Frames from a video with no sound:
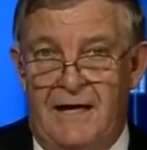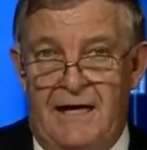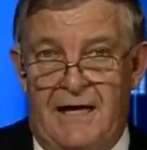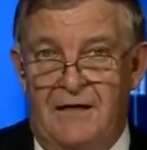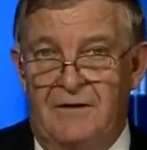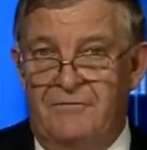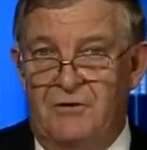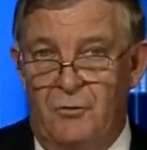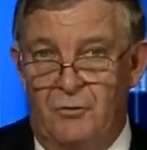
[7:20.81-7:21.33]

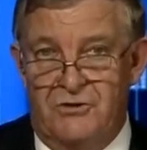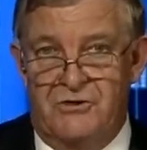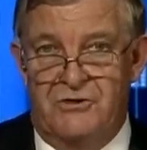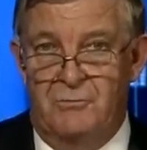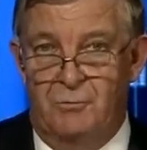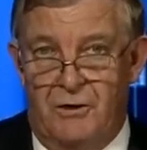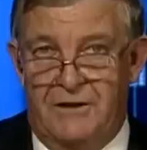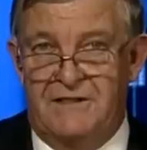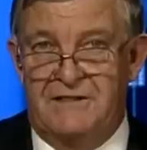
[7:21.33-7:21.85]
And, of
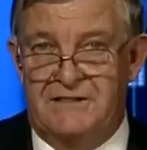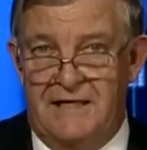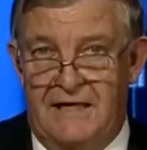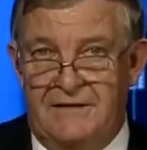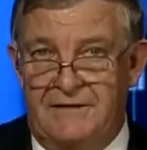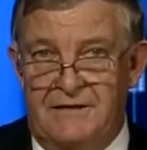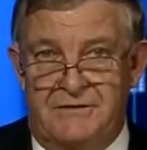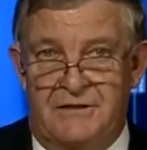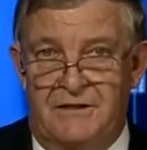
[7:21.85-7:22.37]
course, to what
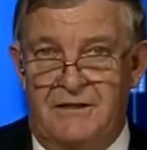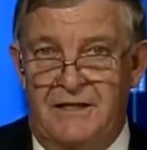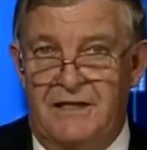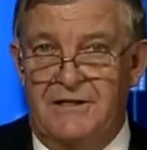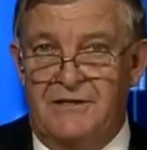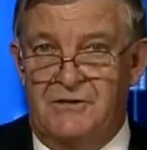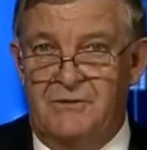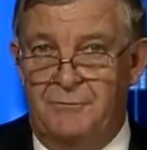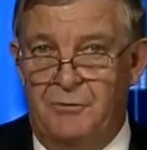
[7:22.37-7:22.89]
extent does it
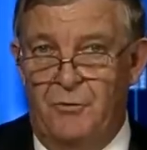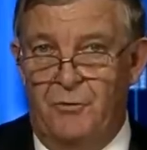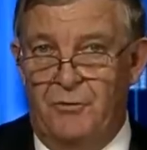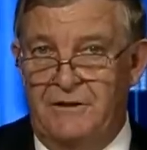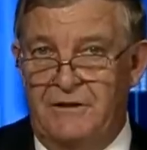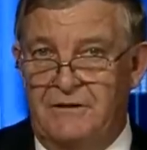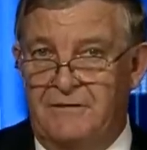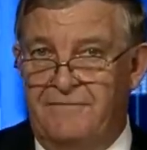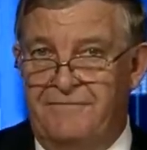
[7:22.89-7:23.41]
need
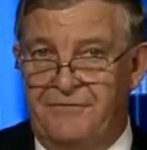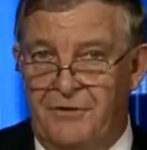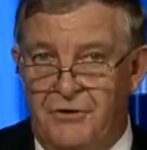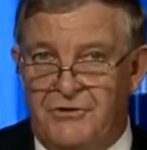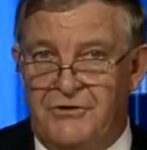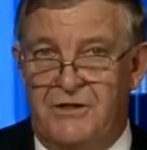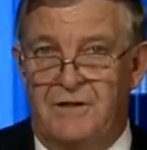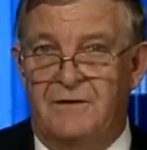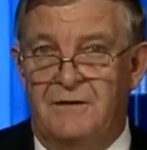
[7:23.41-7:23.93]
support into the
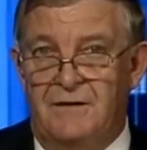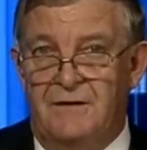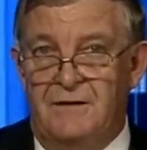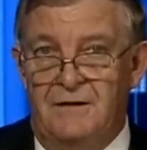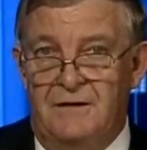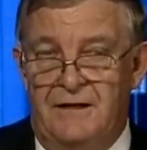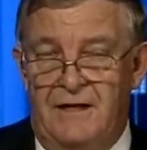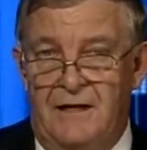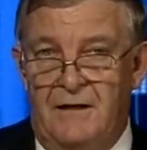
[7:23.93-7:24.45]
future?
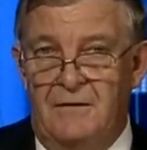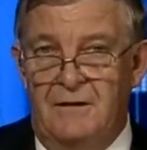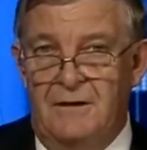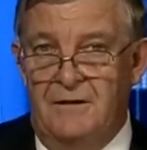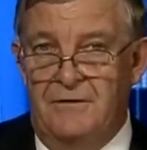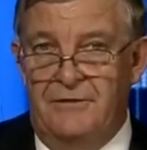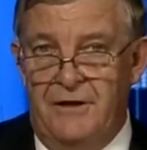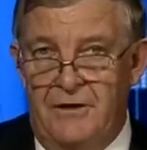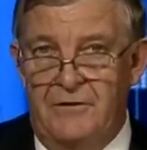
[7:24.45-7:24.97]
Now,
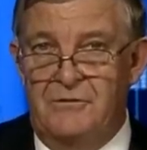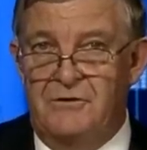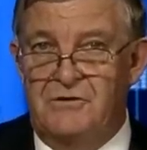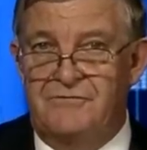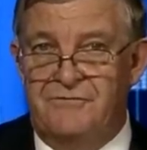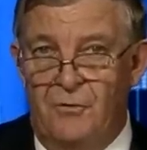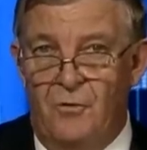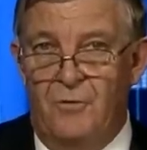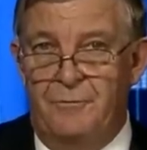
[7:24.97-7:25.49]

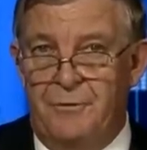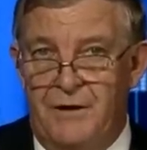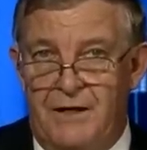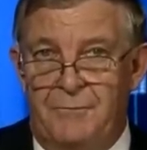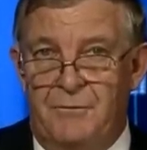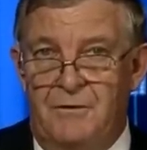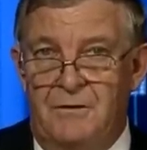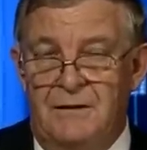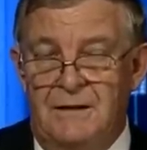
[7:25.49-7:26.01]
those 4
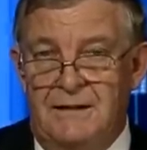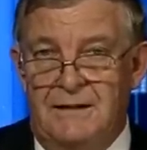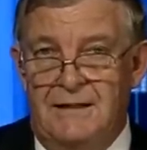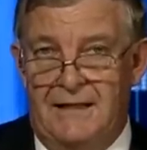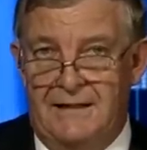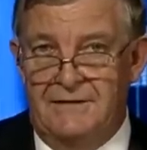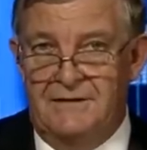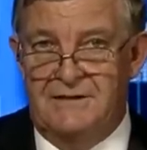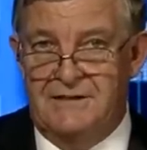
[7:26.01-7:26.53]
people
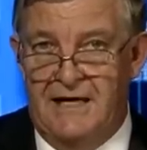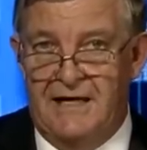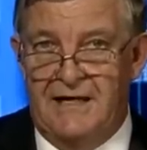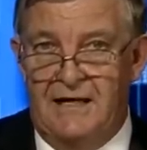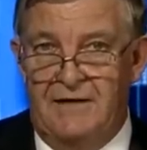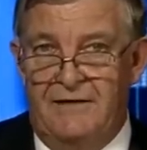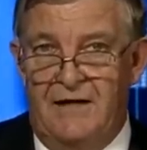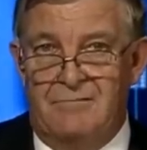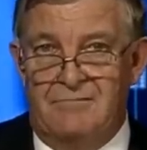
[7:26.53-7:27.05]

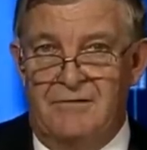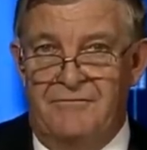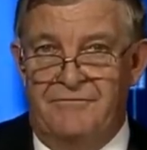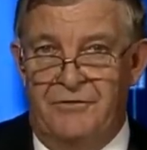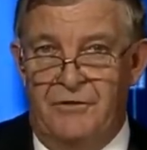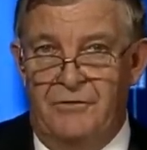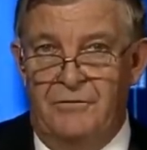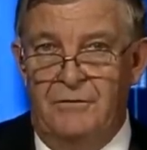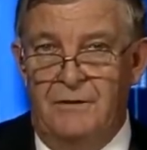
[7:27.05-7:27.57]
undertaking that
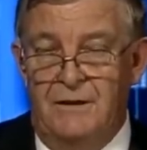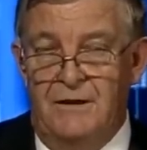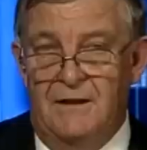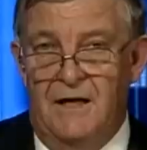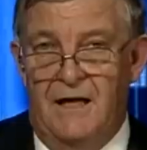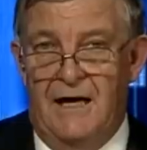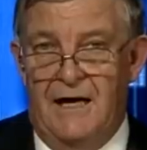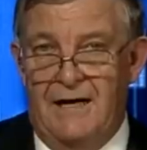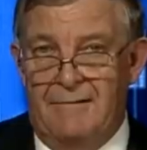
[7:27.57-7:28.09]
review
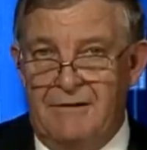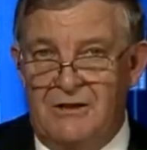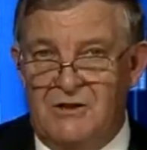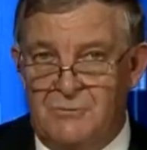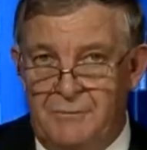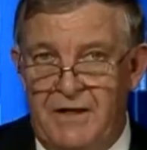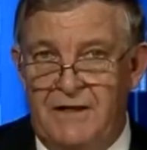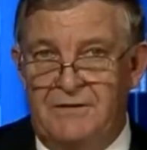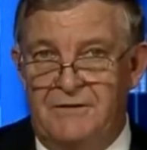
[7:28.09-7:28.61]
are
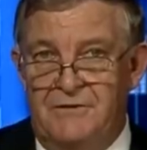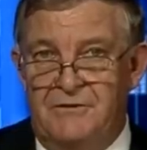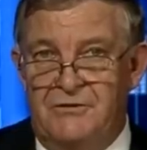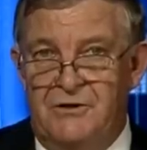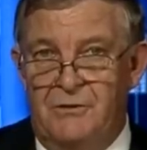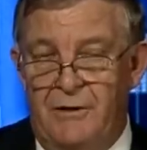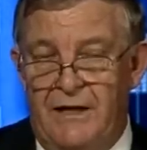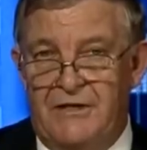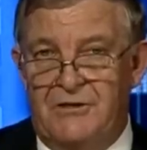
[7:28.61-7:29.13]

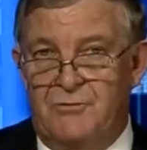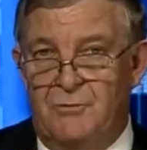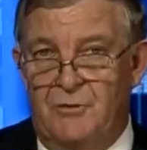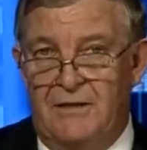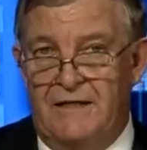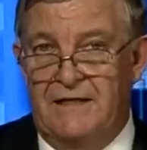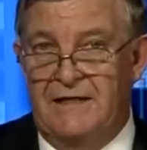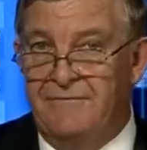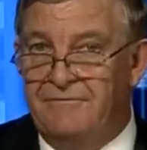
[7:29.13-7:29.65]
expected to
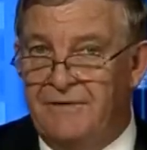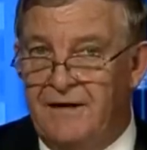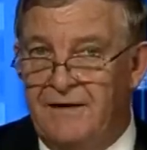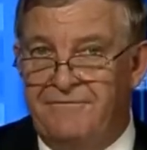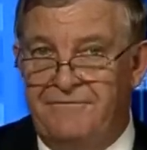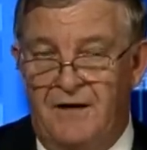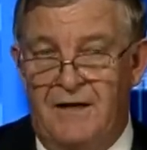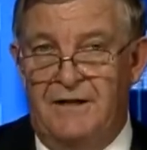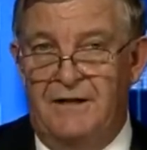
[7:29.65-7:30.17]
actually give
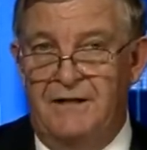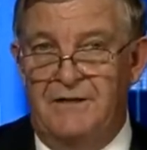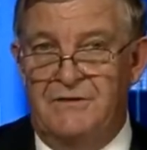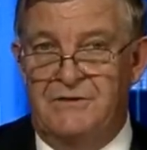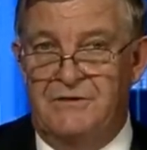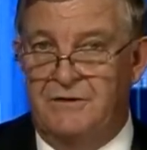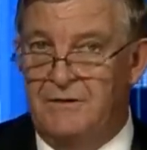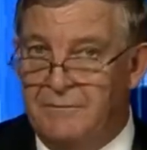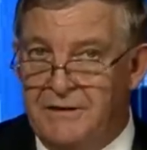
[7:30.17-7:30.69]
their
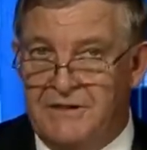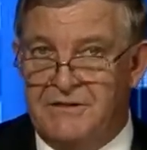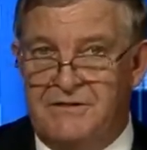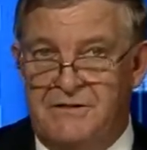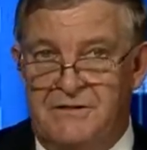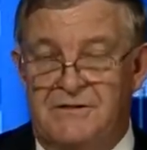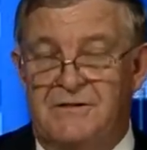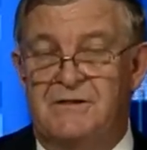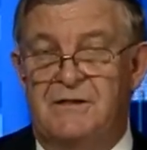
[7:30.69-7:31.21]
findings to the
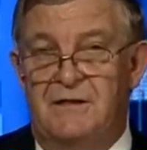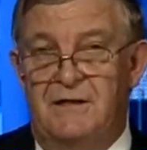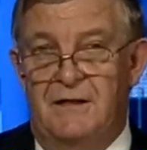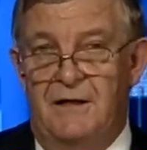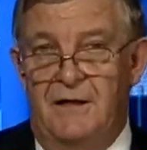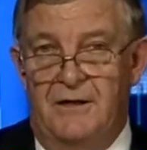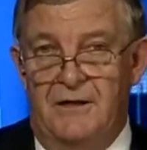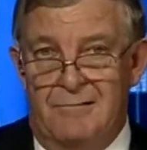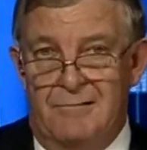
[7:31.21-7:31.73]
ministers
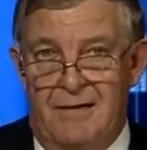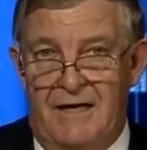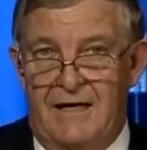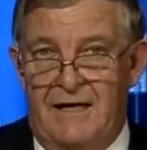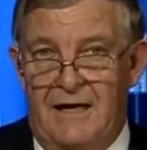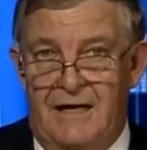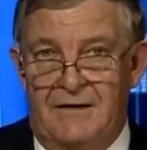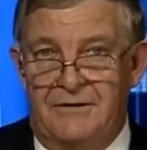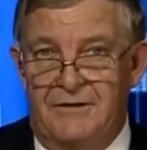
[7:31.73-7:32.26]

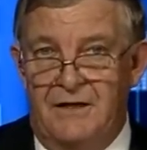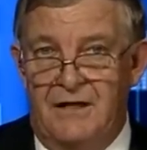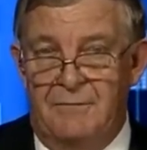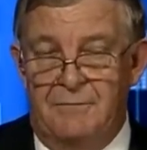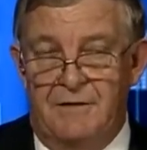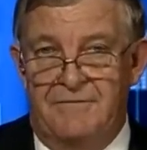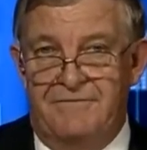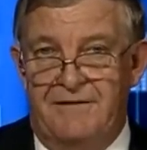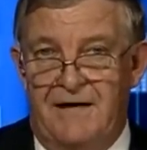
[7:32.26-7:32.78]
Greg Hunt and
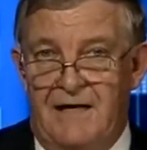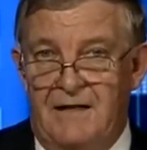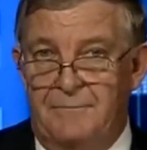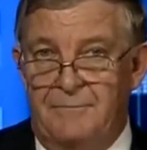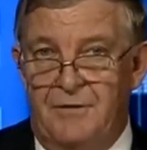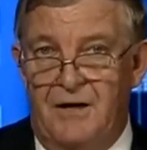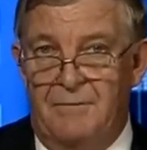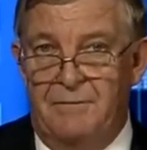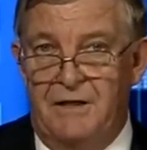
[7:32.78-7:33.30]
Ian
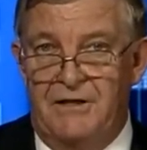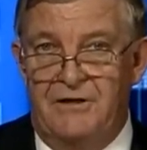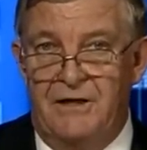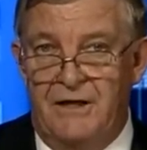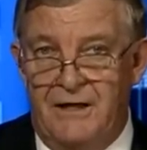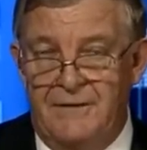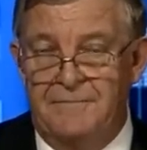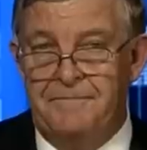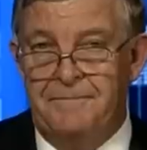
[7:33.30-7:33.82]
Macfarlane by
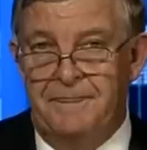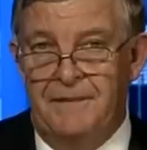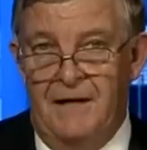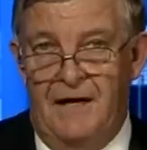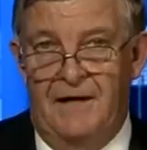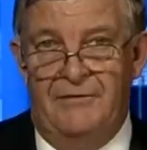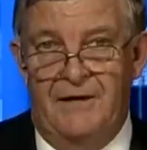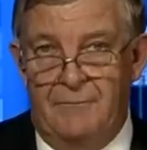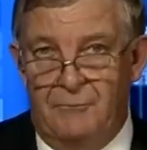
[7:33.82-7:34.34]
mid-year,
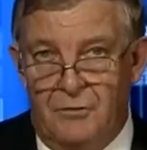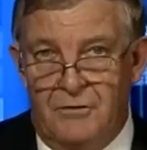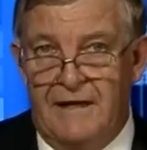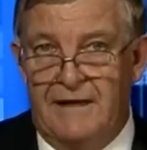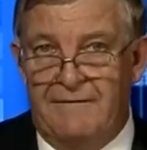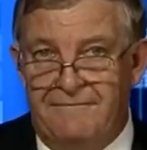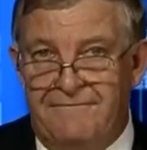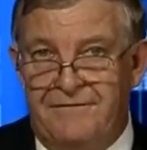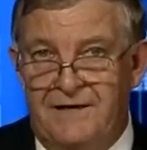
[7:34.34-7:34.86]
and that
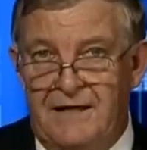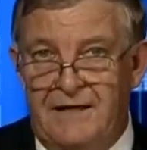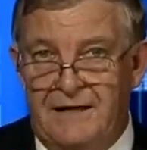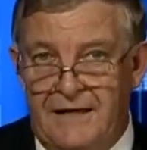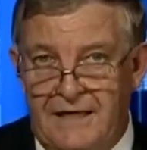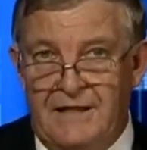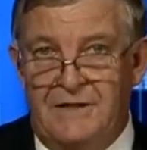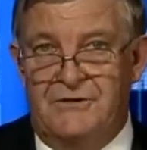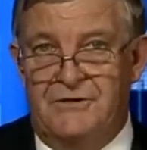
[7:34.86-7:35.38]
will then
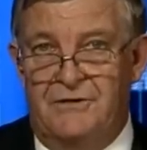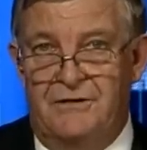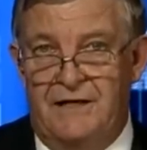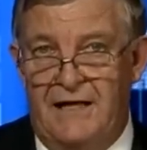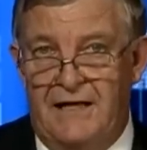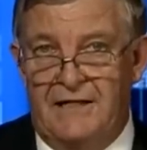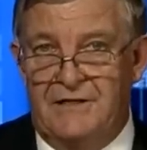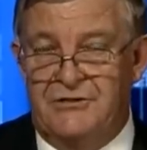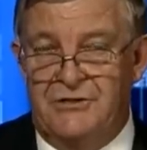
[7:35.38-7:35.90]
feed into
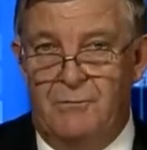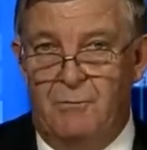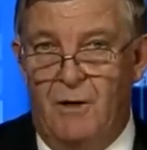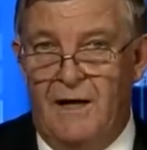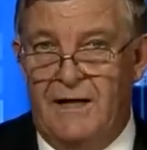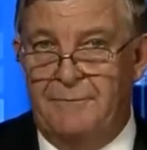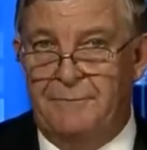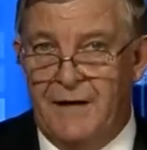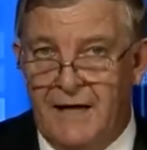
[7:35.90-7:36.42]
the Energy
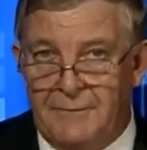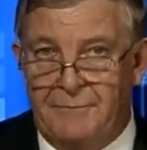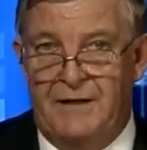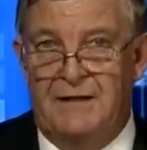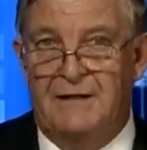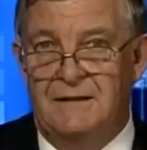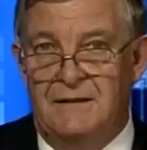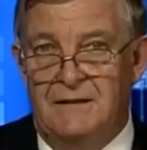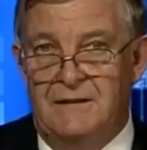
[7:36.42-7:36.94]
White
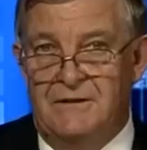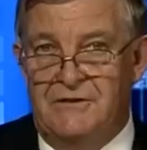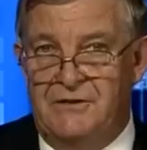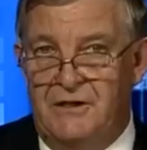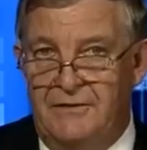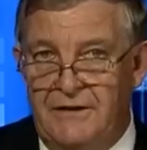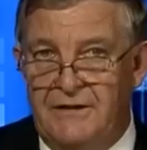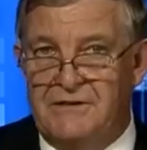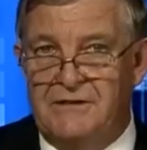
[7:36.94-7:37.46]
Paper.
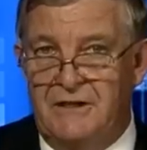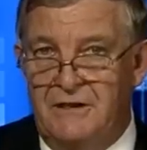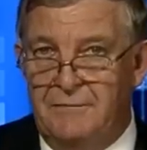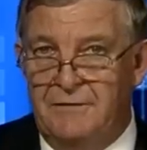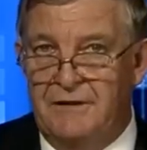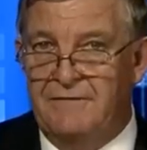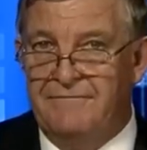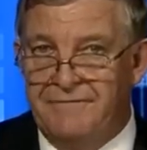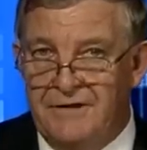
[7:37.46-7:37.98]
So that's
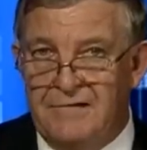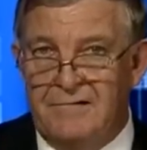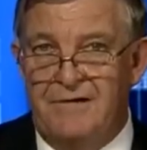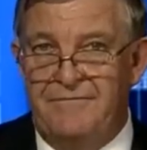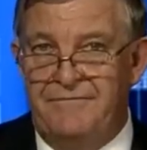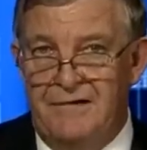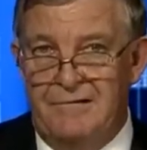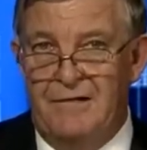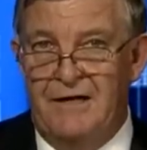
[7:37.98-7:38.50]
going to be a
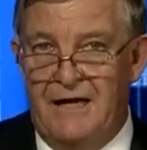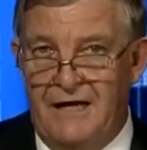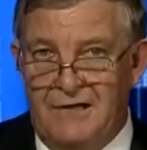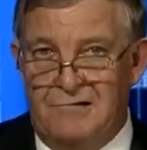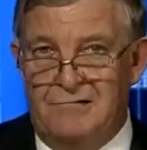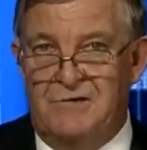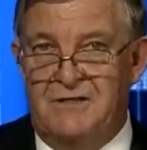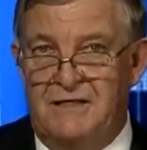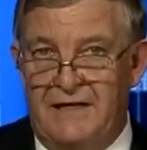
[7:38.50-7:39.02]
very, very
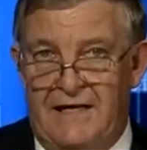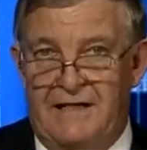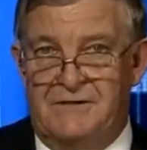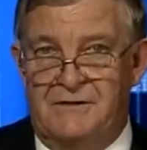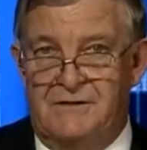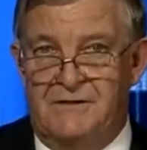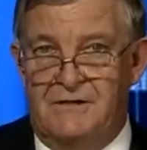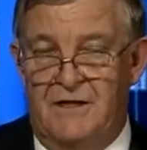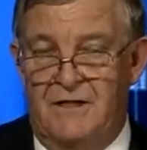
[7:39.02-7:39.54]
interesting
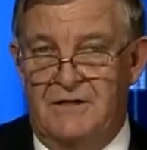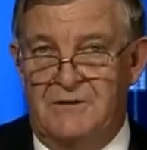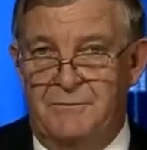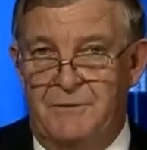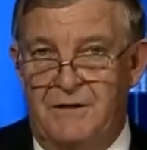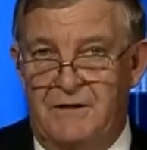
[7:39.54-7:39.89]
exercise.